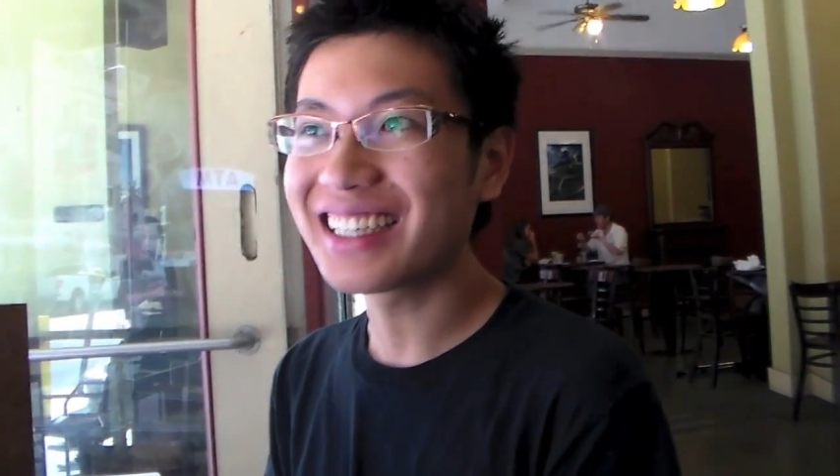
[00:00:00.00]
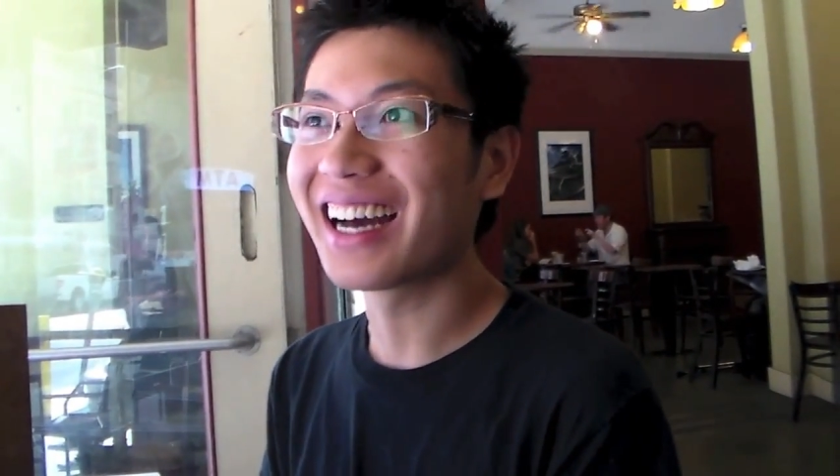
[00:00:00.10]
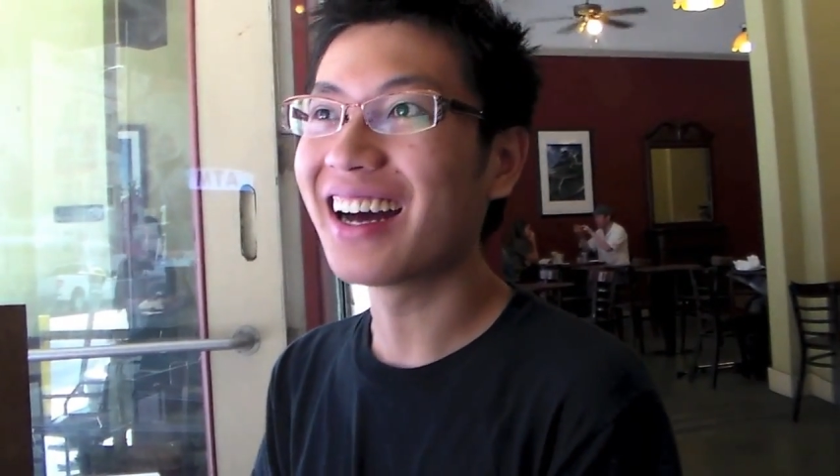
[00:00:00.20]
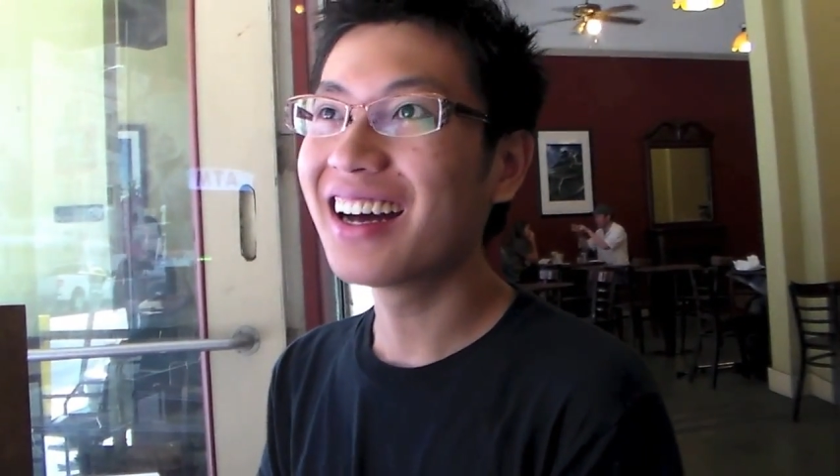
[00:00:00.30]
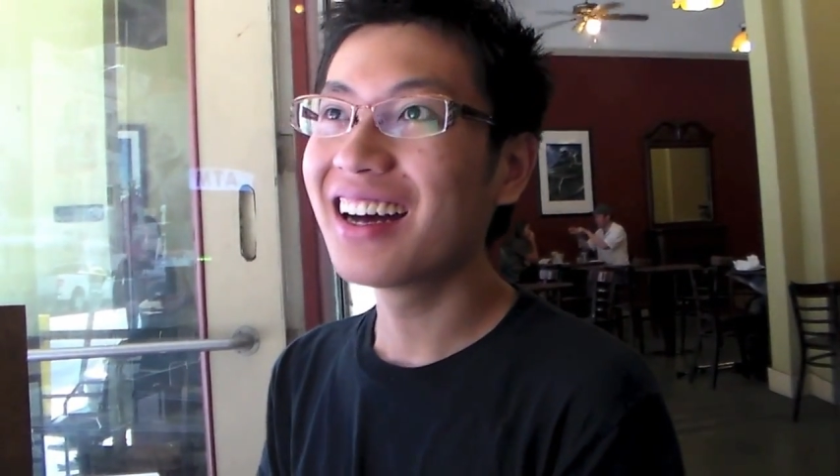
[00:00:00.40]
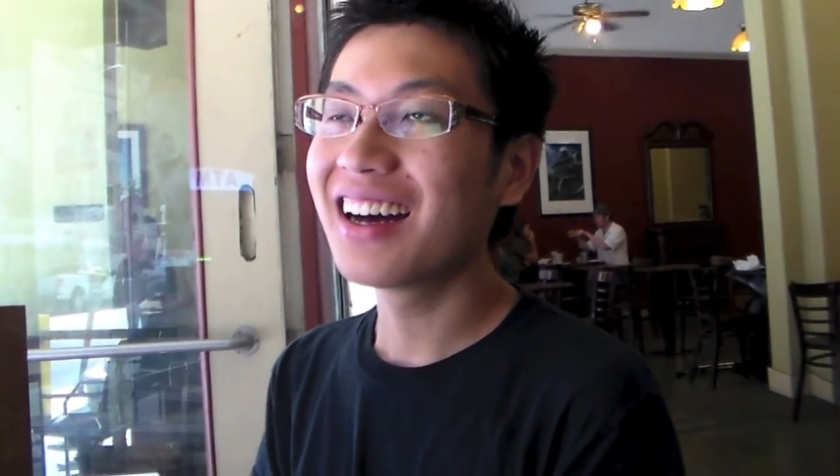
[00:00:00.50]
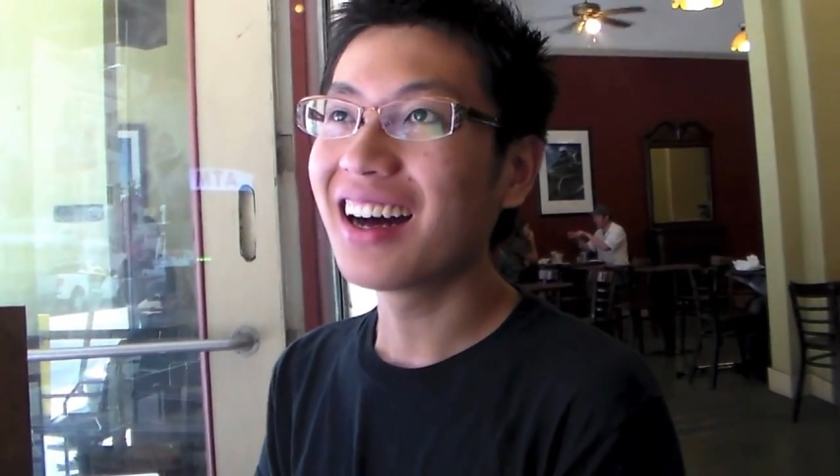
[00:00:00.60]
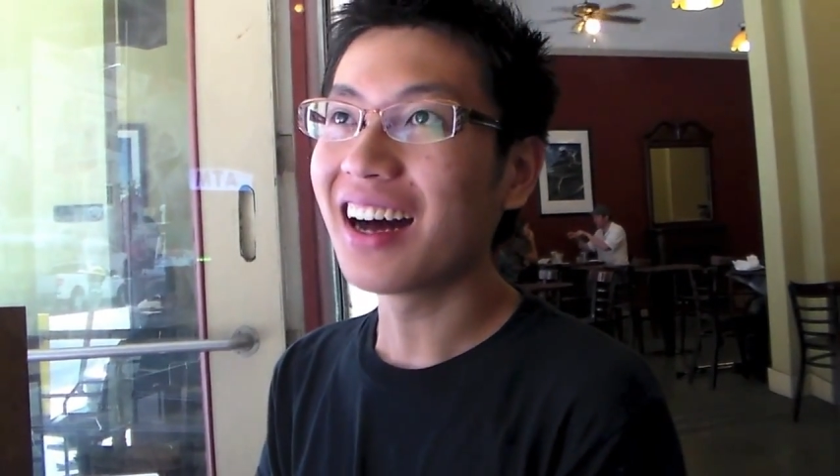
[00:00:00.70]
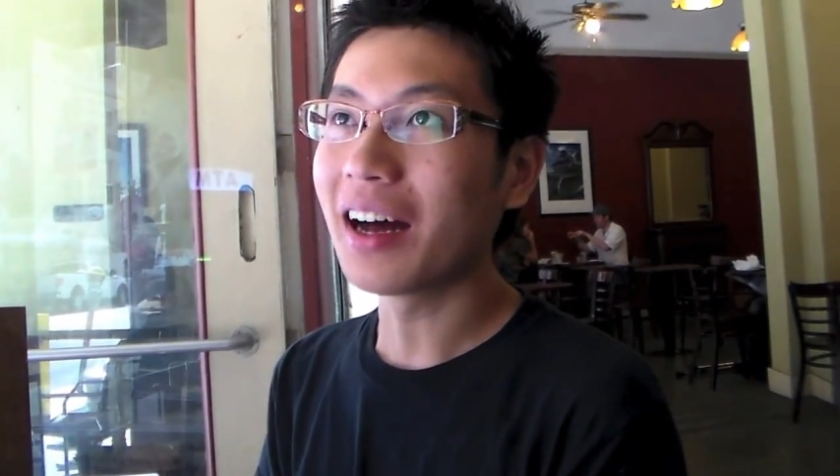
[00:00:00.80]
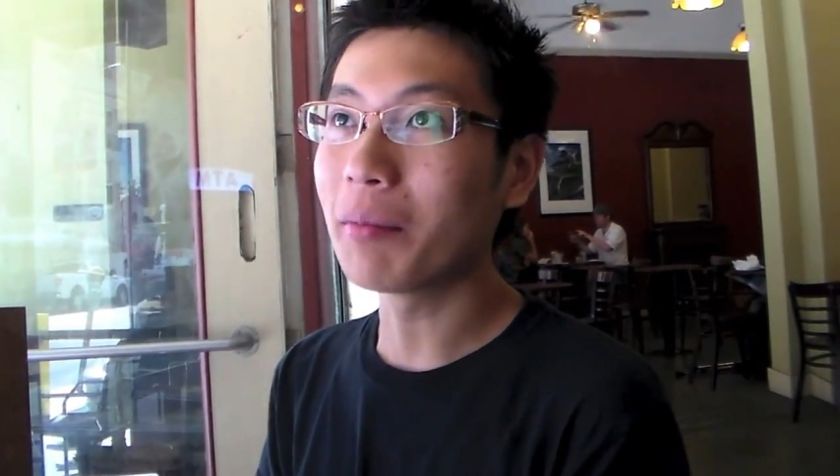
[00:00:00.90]
Yeah,
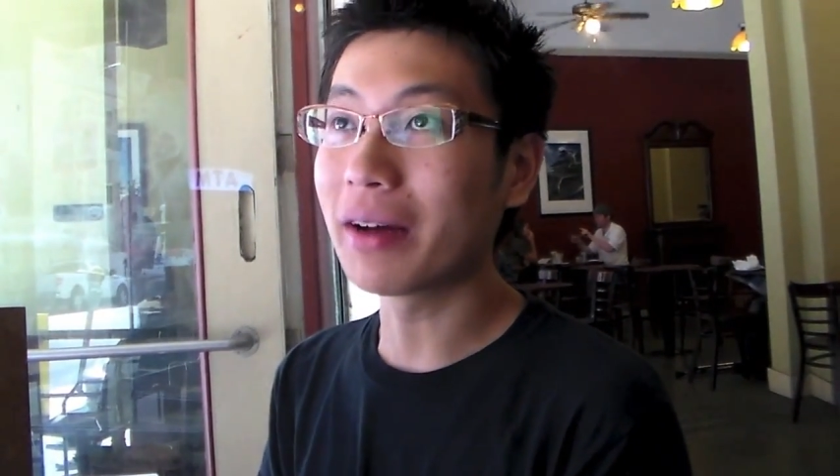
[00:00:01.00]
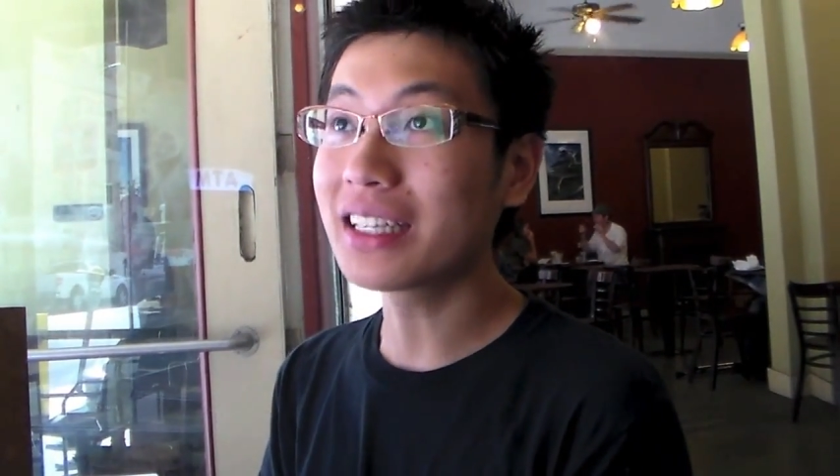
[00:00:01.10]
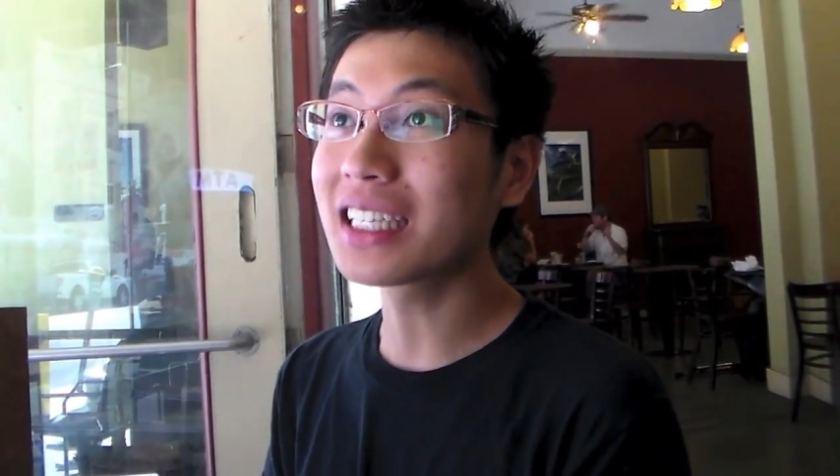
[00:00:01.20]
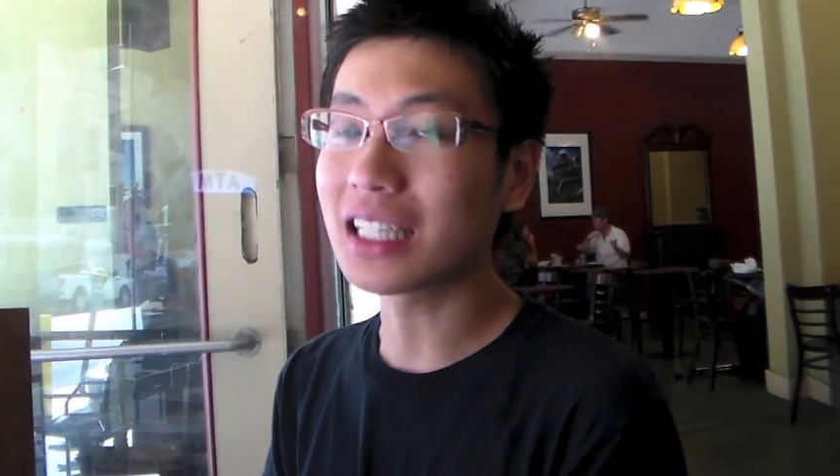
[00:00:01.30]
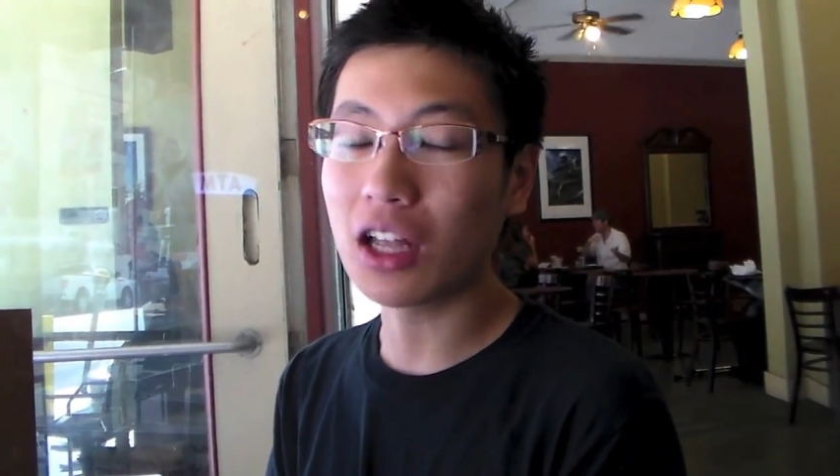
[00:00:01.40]
but yes,